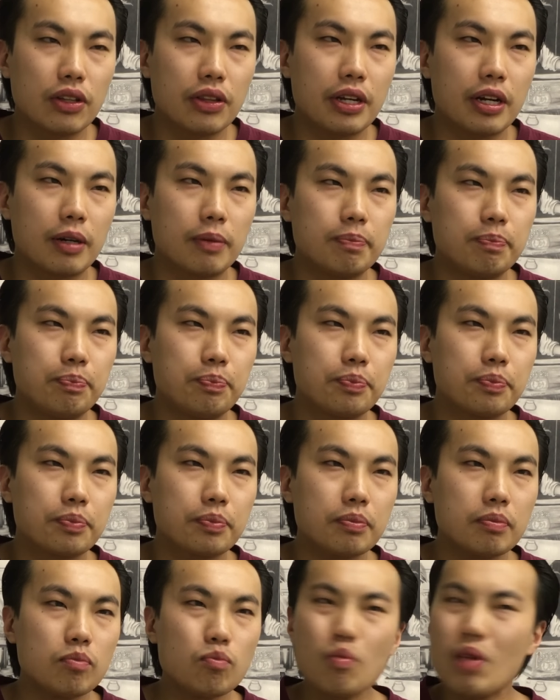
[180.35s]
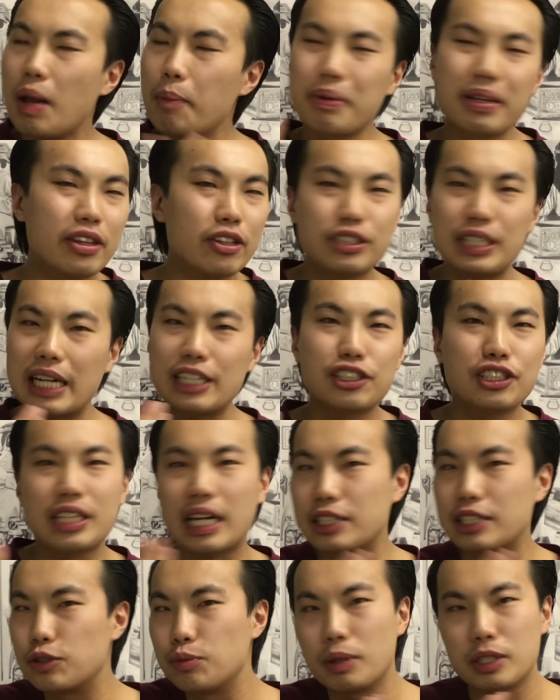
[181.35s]
on there but there's actually
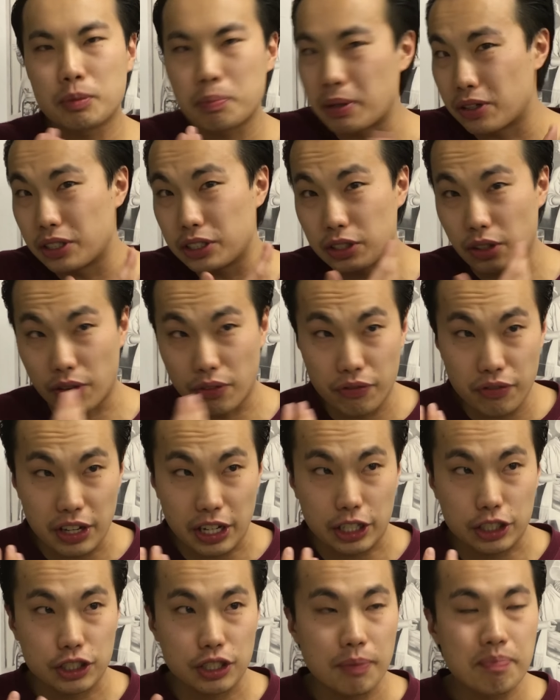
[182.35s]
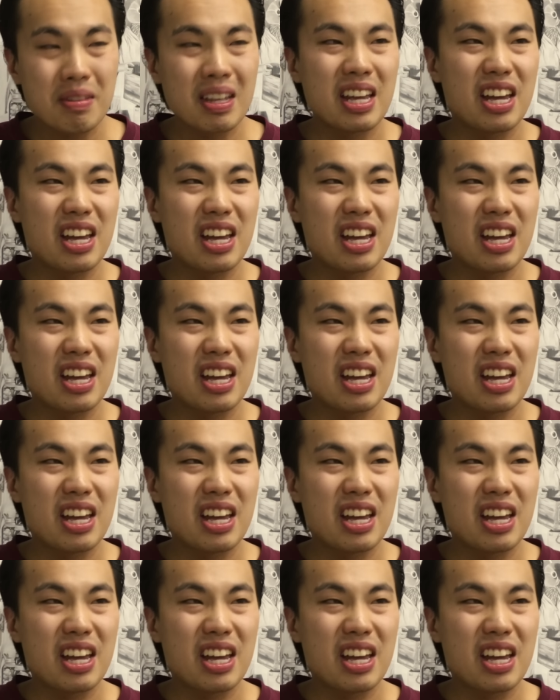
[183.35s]
not too much bitterness on the finish.